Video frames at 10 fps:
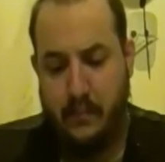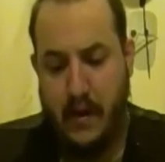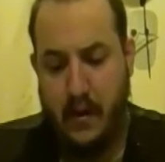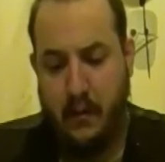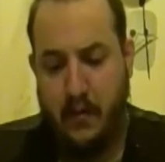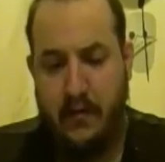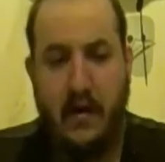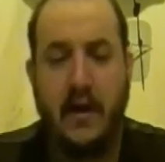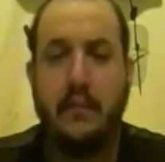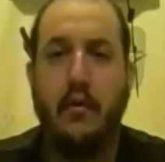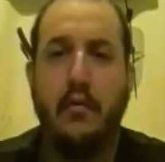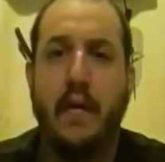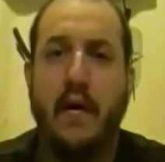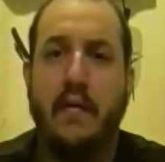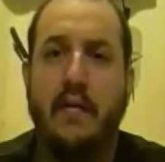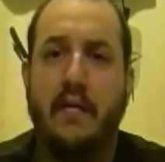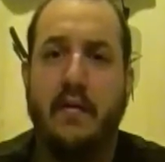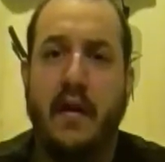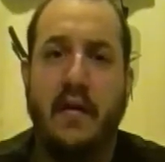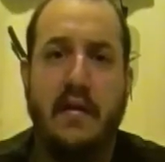Now we're going to talk more about
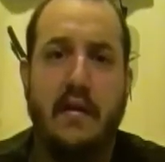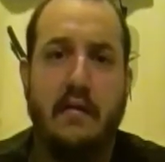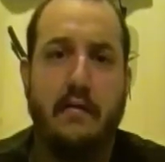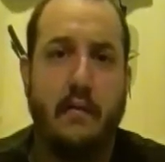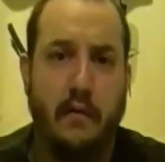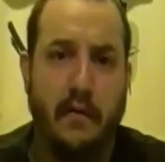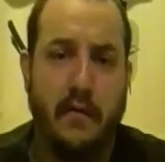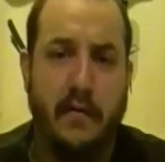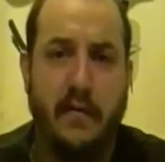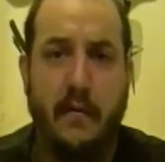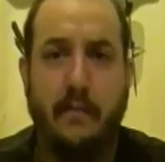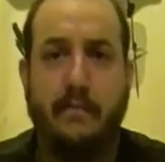the idea of force.